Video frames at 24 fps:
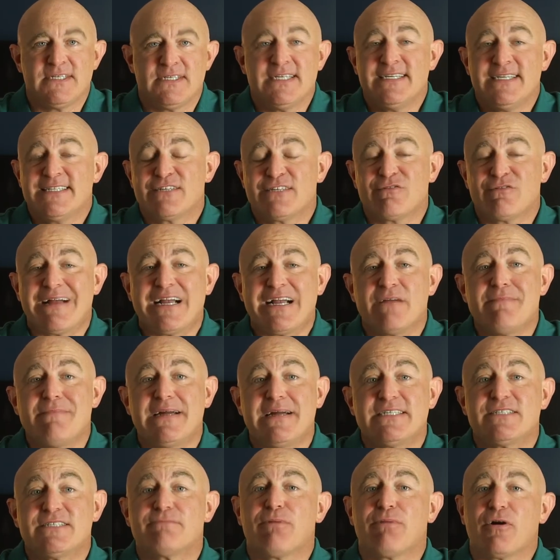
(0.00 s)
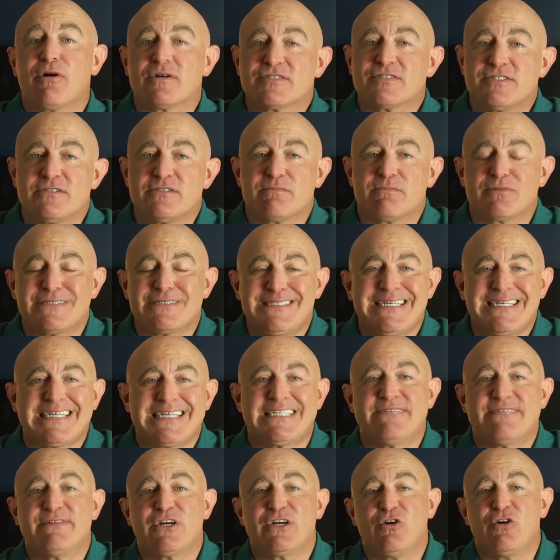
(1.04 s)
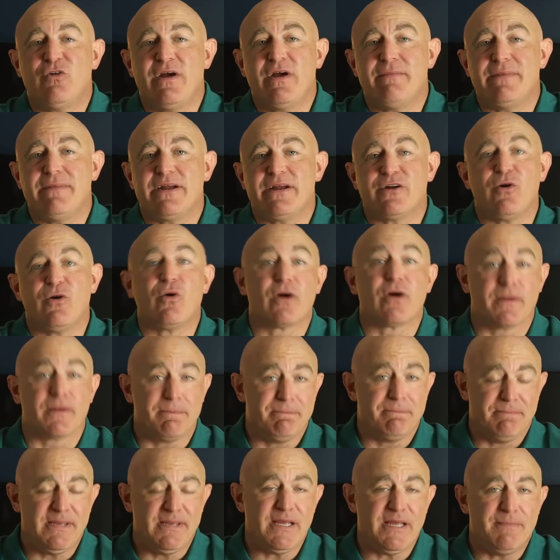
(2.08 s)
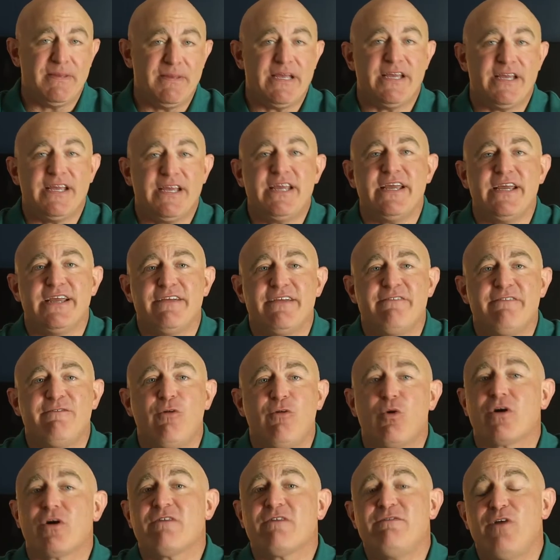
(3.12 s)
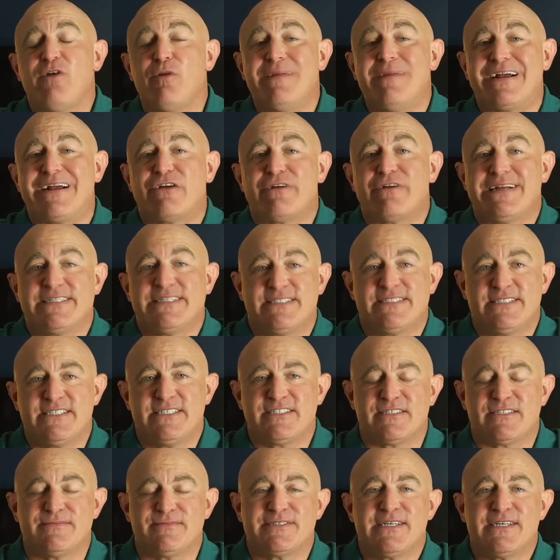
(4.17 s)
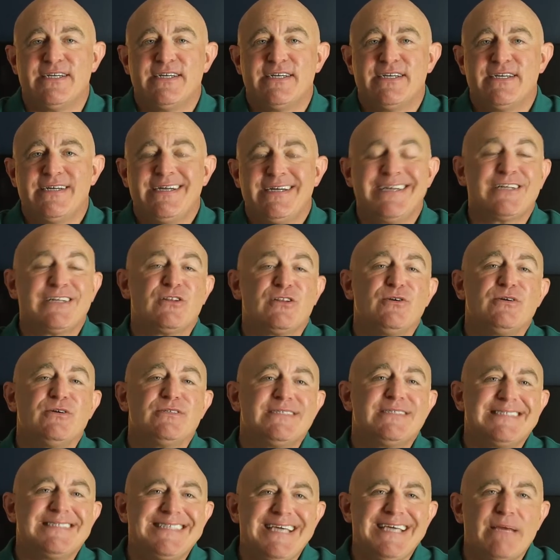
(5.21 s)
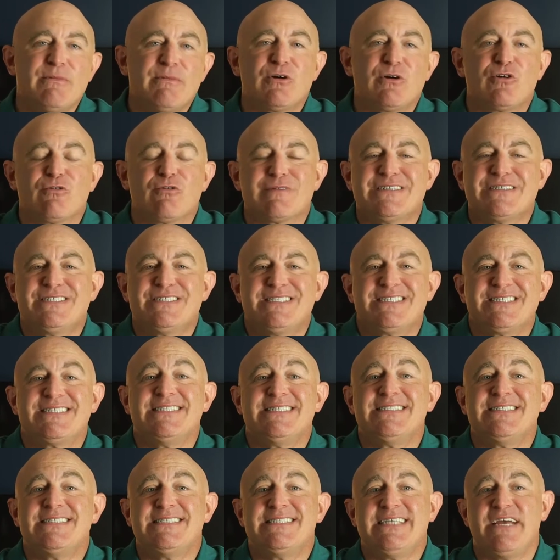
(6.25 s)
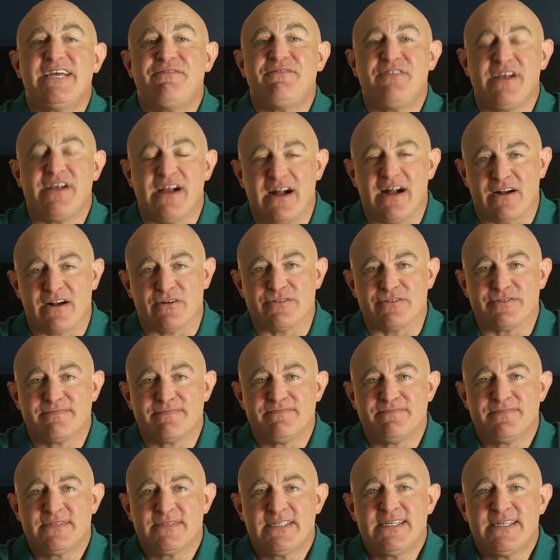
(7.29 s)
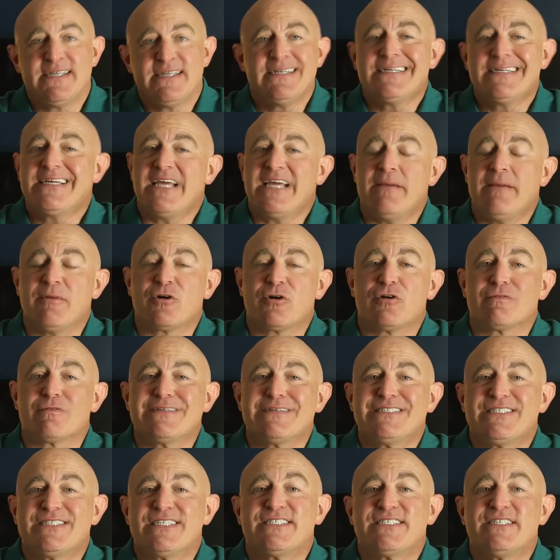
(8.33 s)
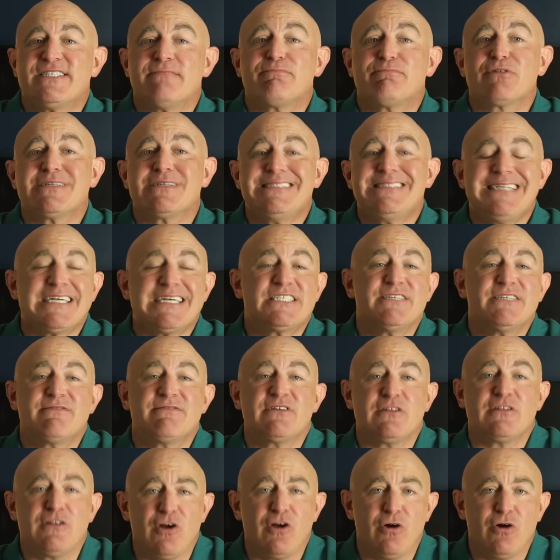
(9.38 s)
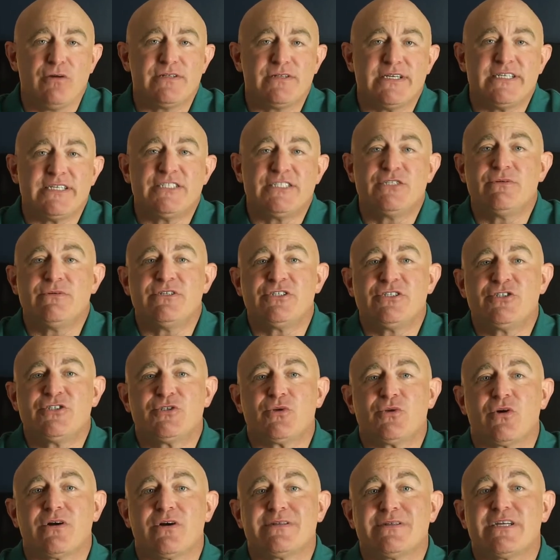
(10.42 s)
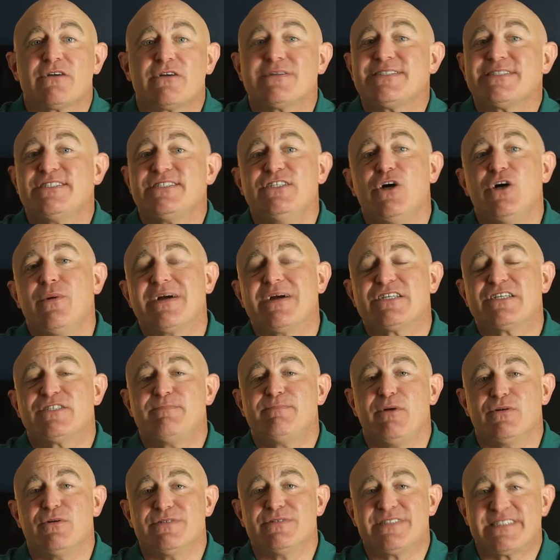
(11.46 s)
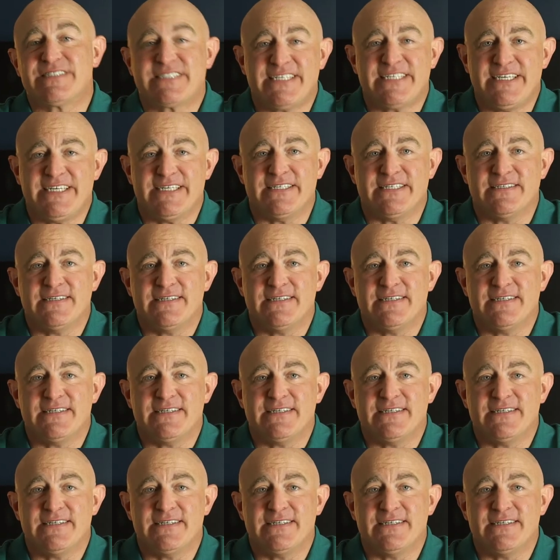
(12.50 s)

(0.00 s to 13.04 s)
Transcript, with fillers: The recommended personal protective equipment or PPE for Foam it Green systems includes chemical resistant safety goggles, chemical resistant protective clothing to ensure there is no exposed skin,